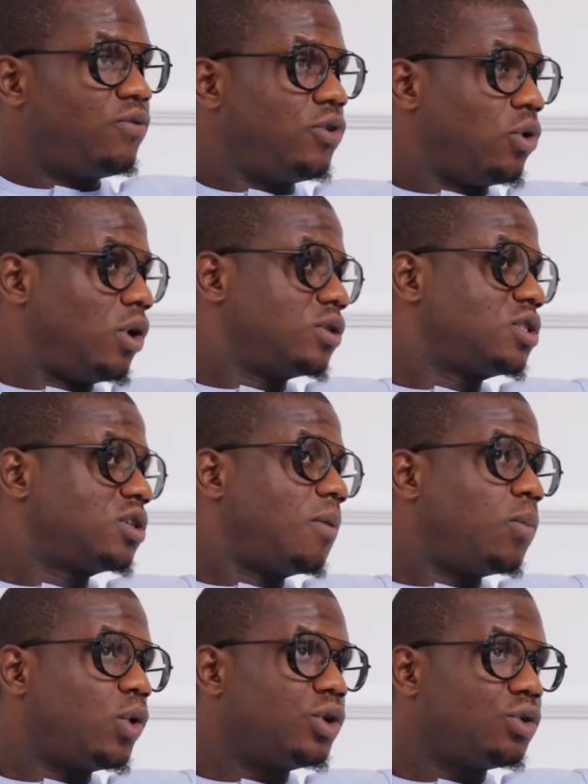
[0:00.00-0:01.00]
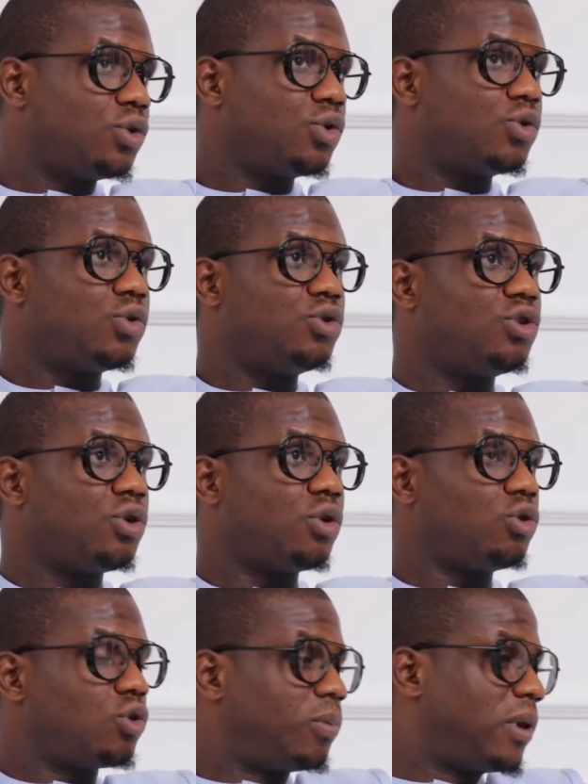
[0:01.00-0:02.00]
if you're someone who you
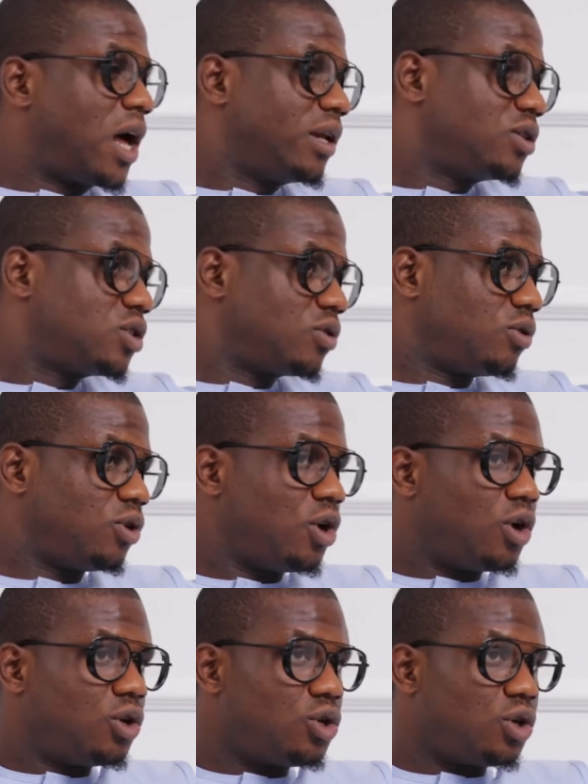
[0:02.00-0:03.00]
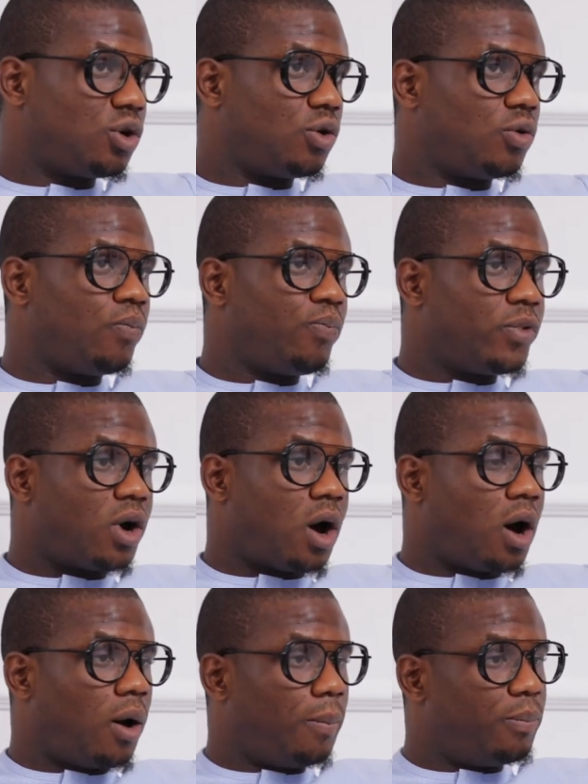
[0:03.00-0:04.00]
know you're planning to you know
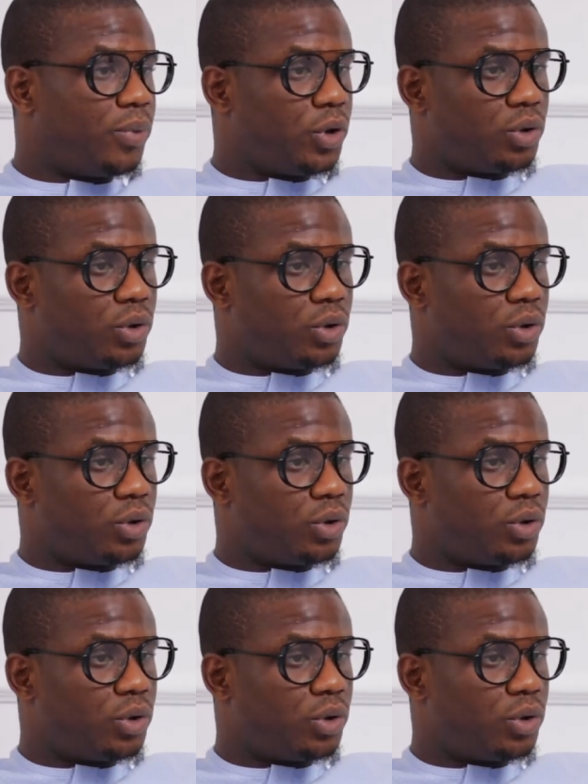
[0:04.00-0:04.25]
um,